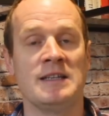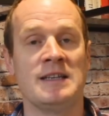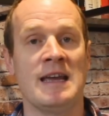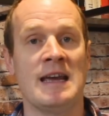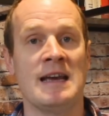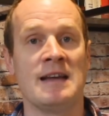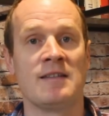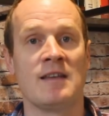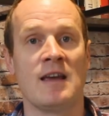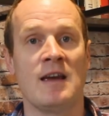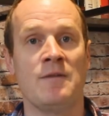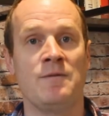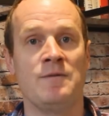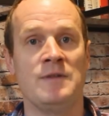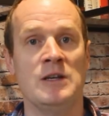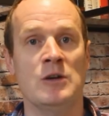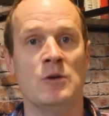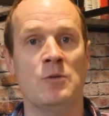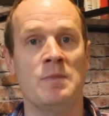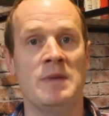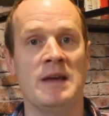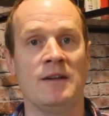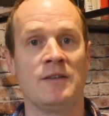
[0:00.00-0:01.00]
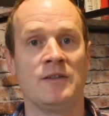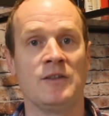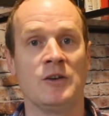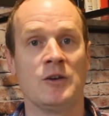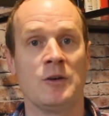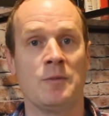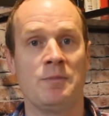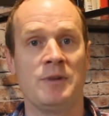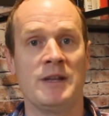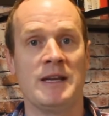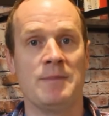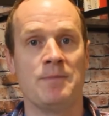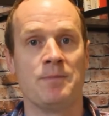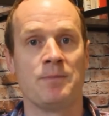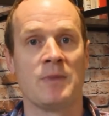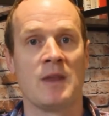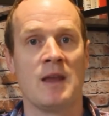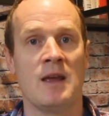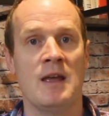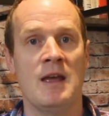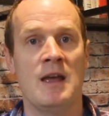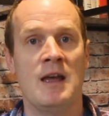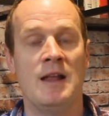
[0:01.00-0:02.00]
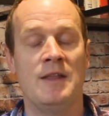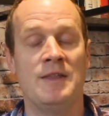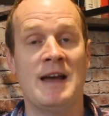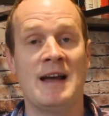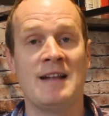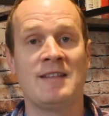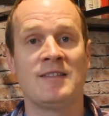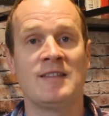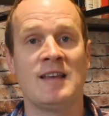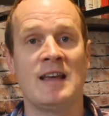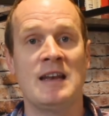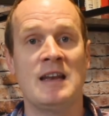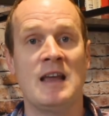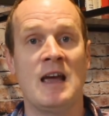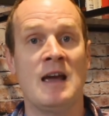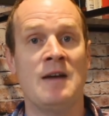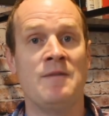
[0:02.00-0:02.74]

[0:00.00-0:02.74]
takes a few minutes to complete. That said,